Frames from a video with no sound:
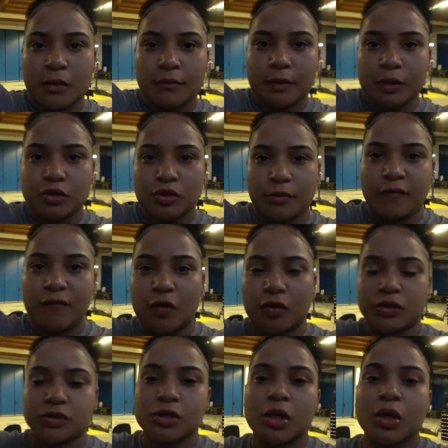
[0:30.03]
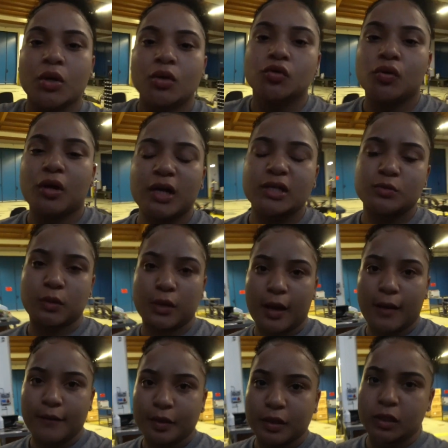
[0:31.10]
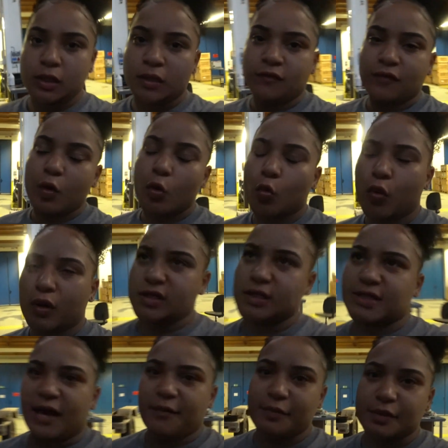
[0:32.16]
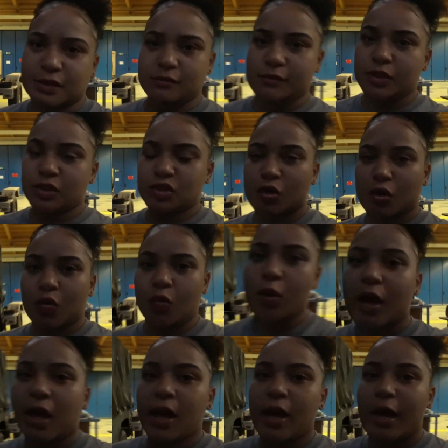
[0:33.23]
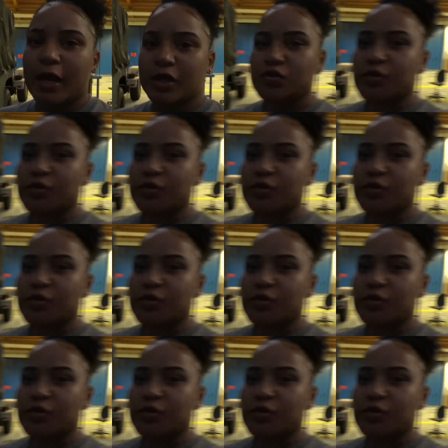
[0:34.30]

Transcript: make sure I'm in focus. You guys will not believe what just happened to me. So as